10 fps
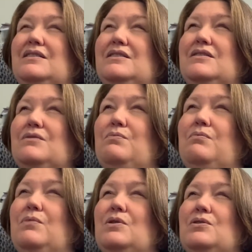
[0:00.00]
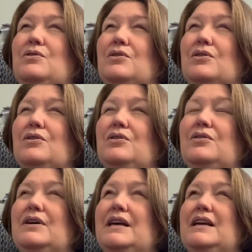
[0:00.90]
The
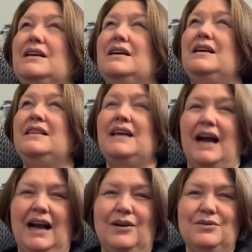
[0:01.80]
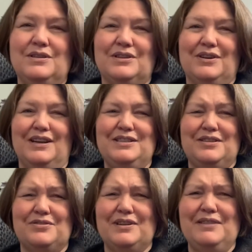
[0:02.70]
girl in the house across the
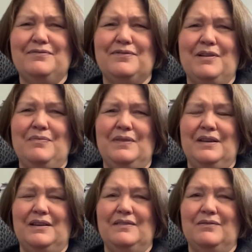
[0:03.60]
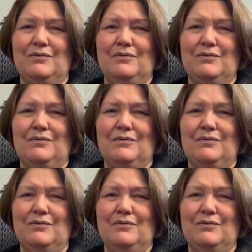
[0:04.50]
street from the